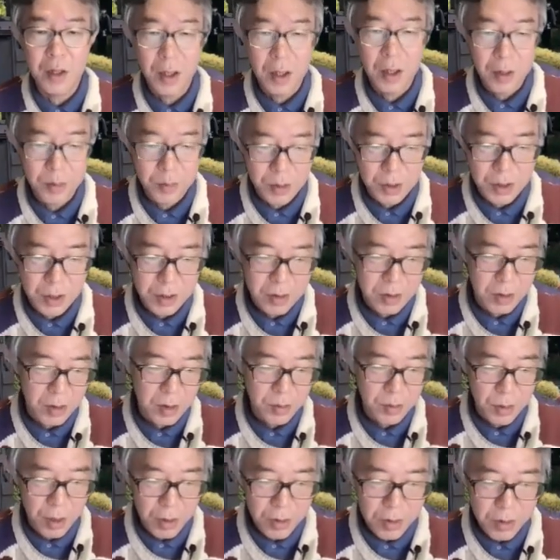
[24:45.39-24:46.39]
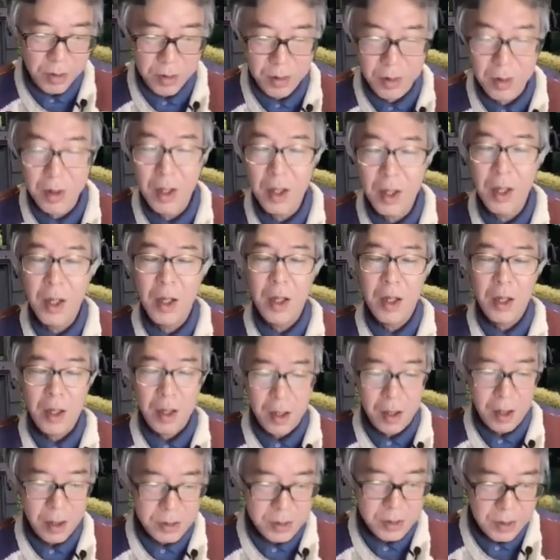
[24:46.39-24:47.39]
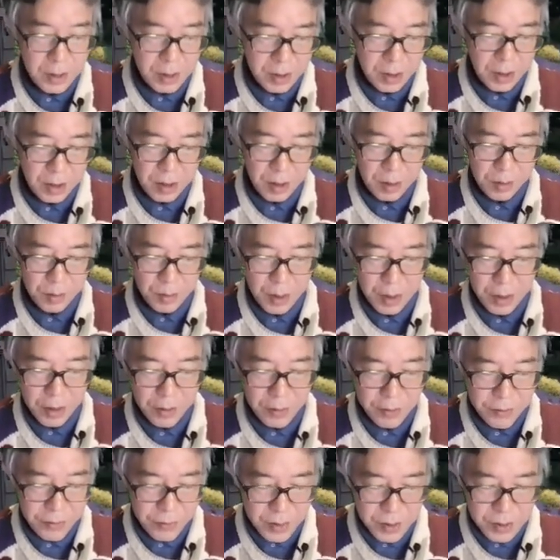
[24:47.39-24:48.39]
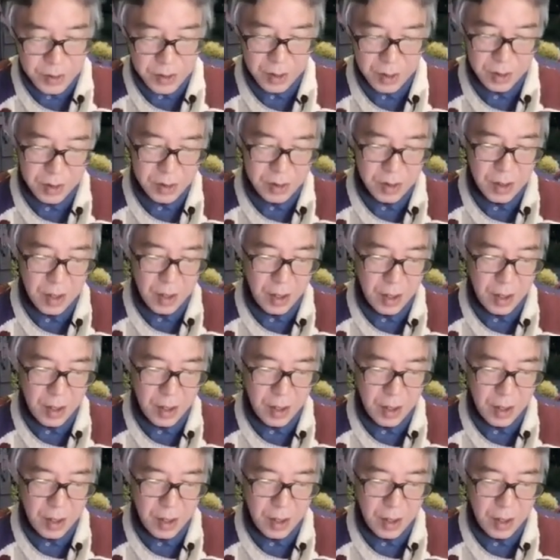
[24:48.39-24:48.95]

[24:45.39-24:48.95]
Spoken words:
molecular motor studied in biophysics.